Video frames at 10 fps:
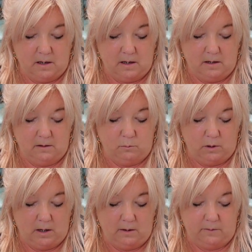and we're
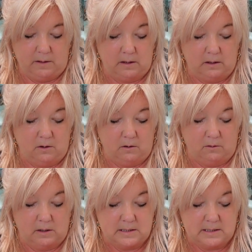having the
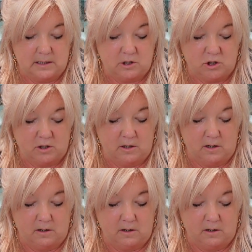orientation